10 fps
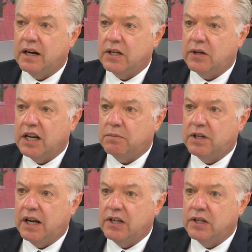
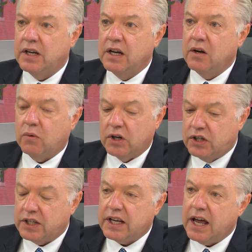transportation, we're
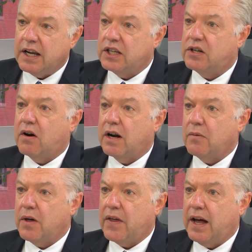just getting started
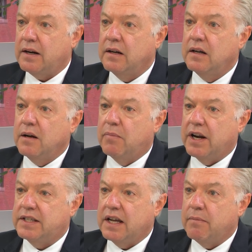with that, but
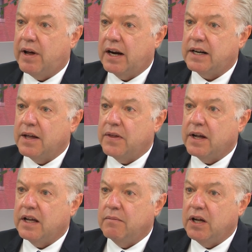its impact, I think,
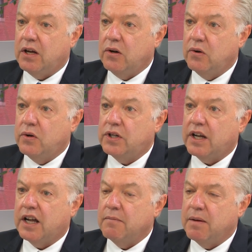can be huge. It
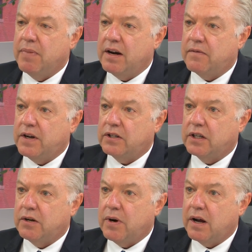can be beneficial
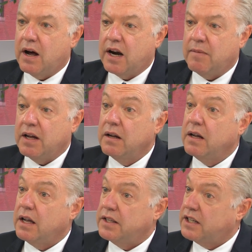to economy.
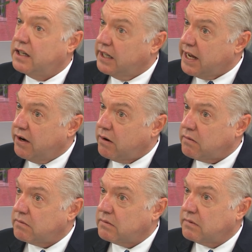It's cleaner.
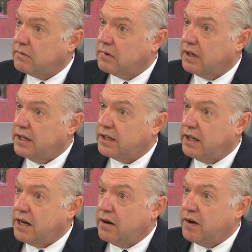It's
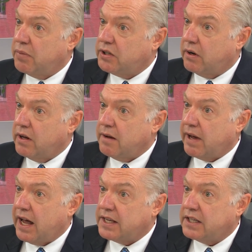cleaner than petroleum
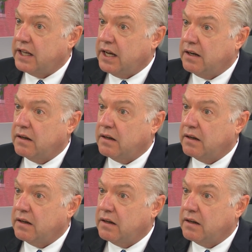gasoline